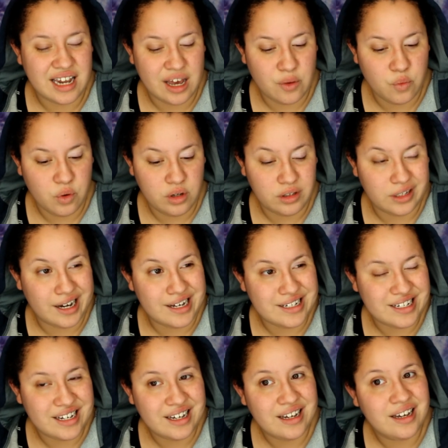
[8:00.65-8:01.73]
I will
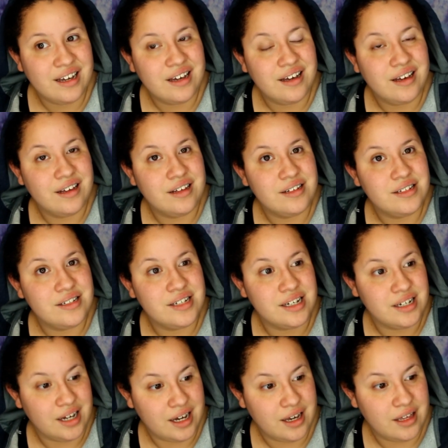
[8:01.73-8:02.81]
not
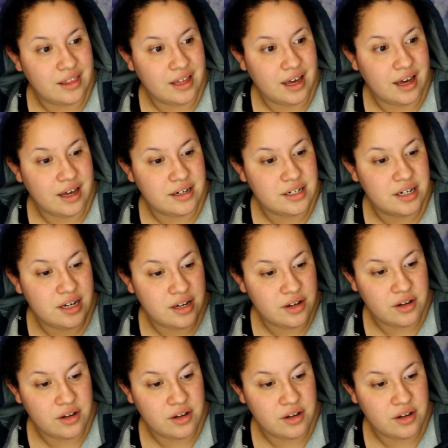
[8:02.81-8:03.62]
deny that